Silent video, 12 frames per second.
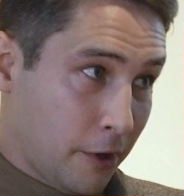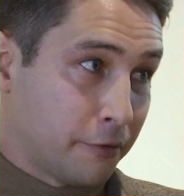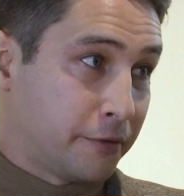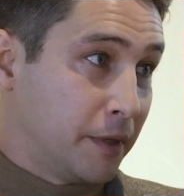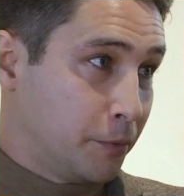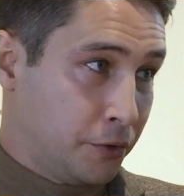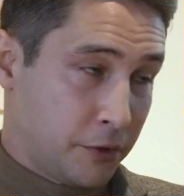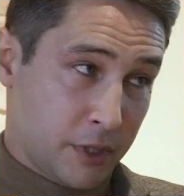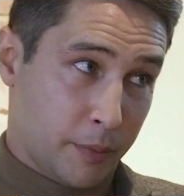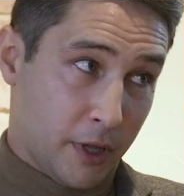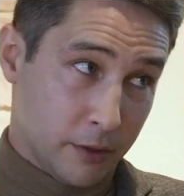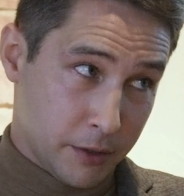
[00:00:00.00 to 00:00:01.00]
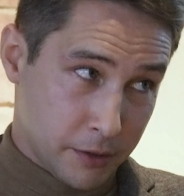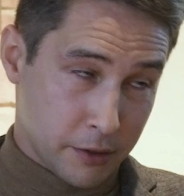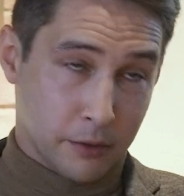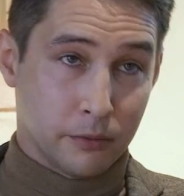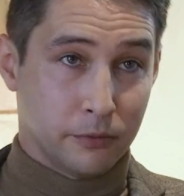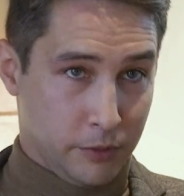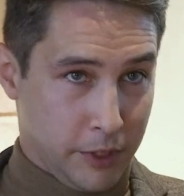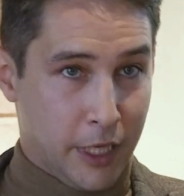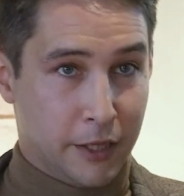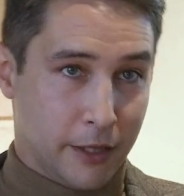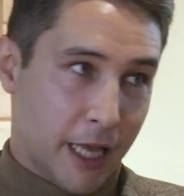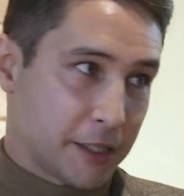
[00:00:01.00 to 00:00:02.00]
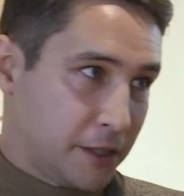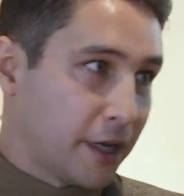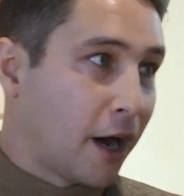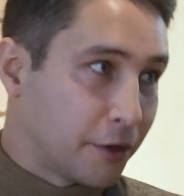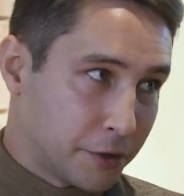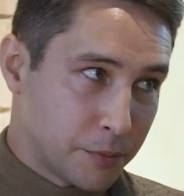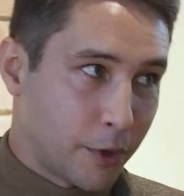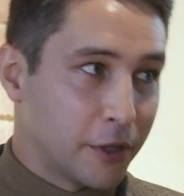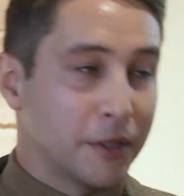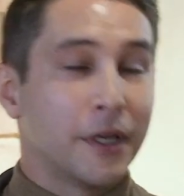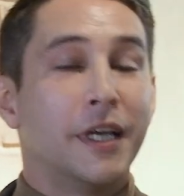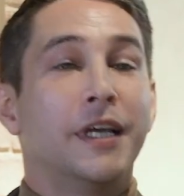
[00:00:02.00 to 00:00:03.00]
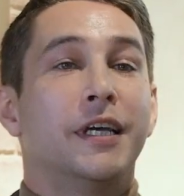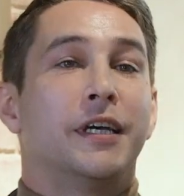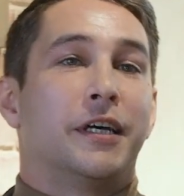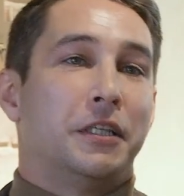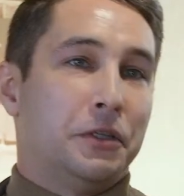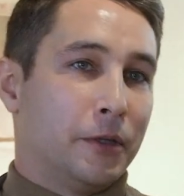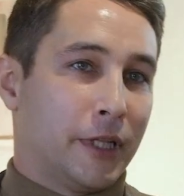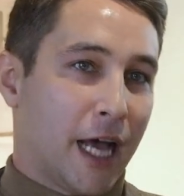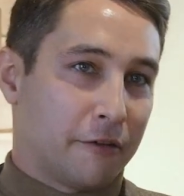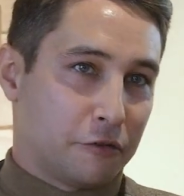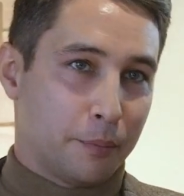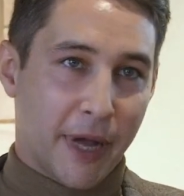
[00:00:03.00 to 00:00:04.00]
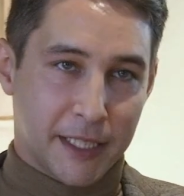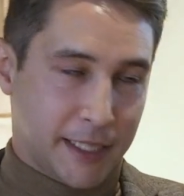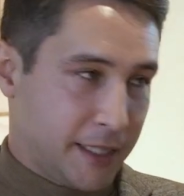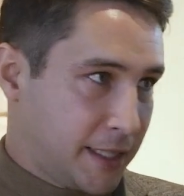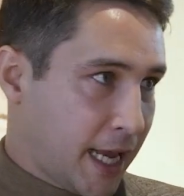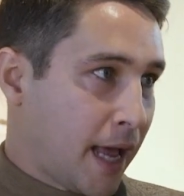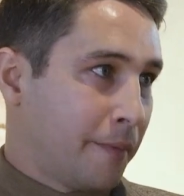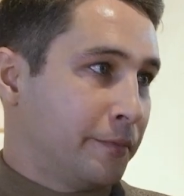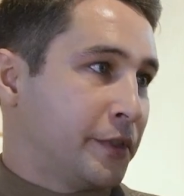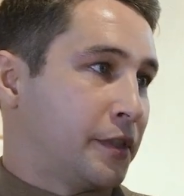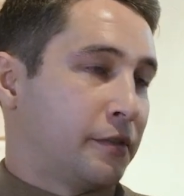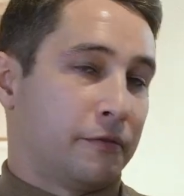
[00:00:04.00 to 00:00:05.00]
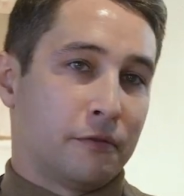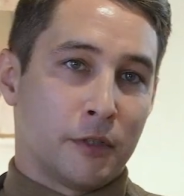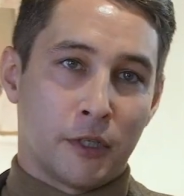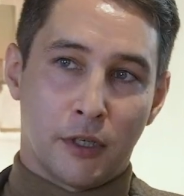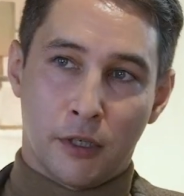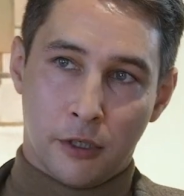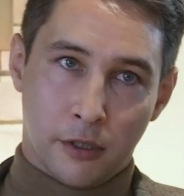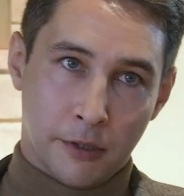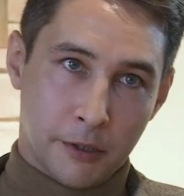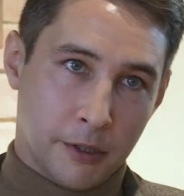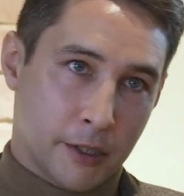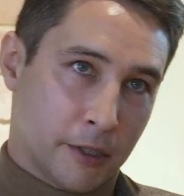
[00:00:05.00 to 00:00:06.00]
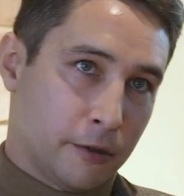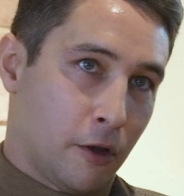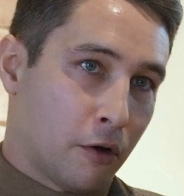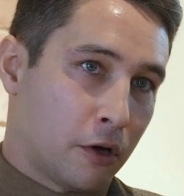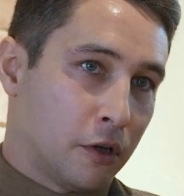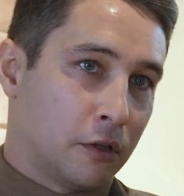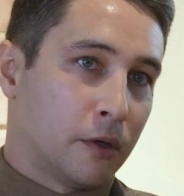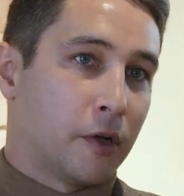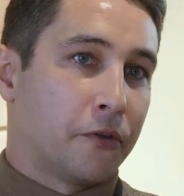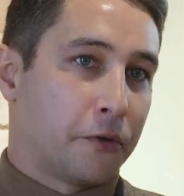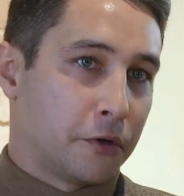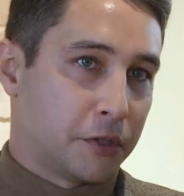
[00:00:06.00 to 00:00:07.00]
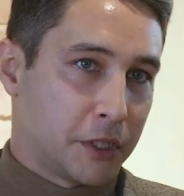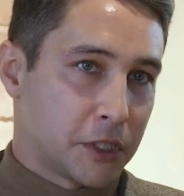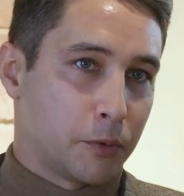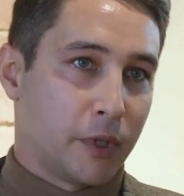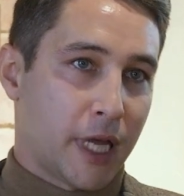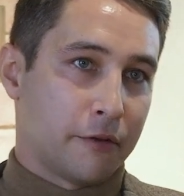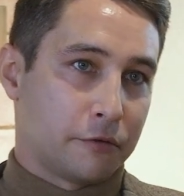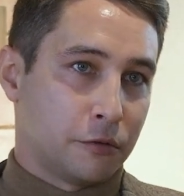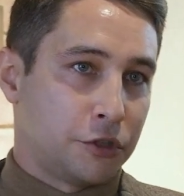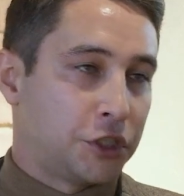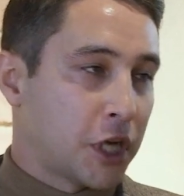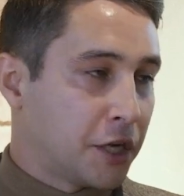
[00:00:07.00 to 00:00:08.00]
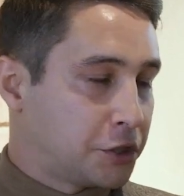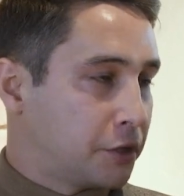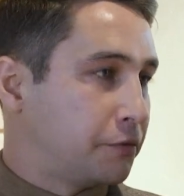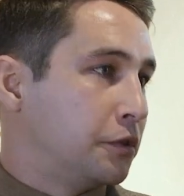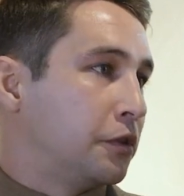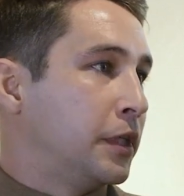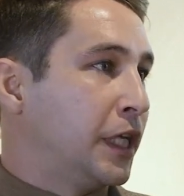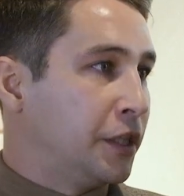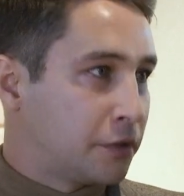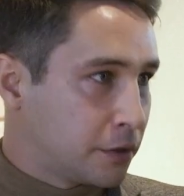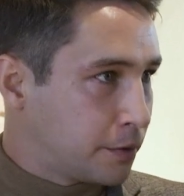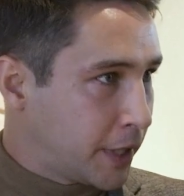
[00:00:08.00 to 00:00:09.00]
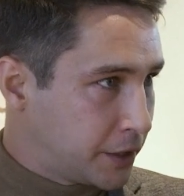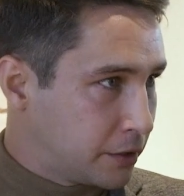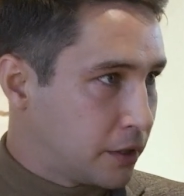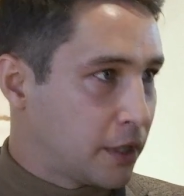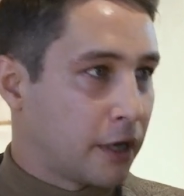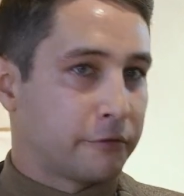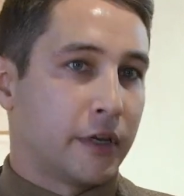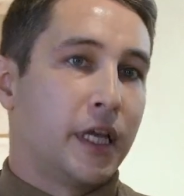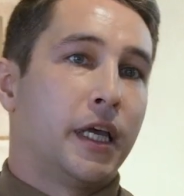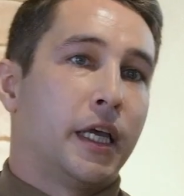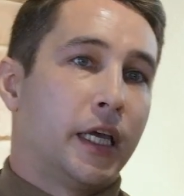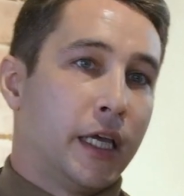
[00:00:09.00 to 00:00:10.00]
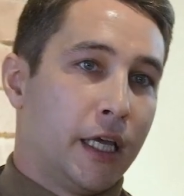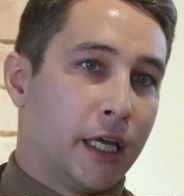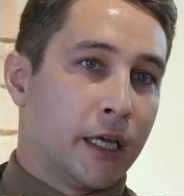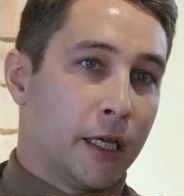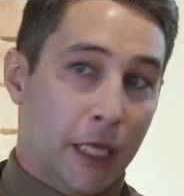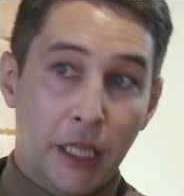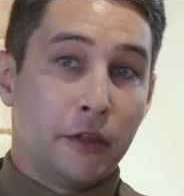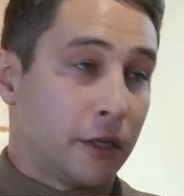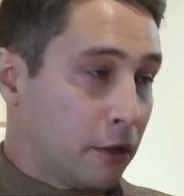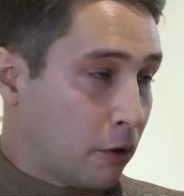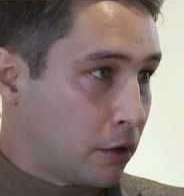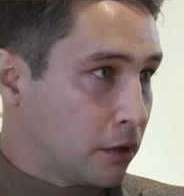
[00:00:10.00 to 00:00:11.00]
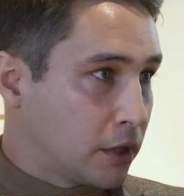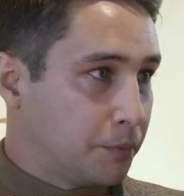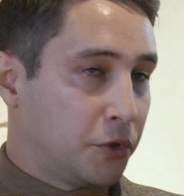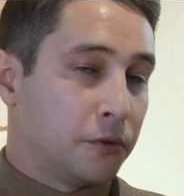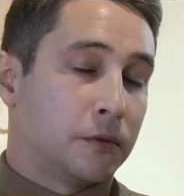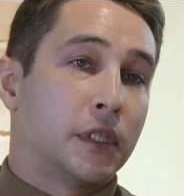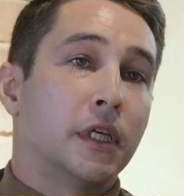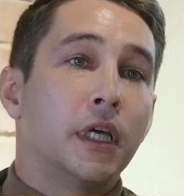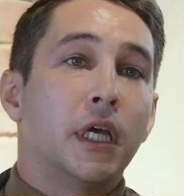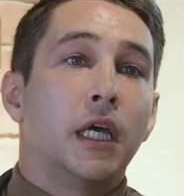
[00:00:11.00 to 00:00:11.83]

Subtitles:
of the municipality, and that's the hardest part. And you'll have to pass exams. The local authorities will have to judge if you're integrated enough in the local community.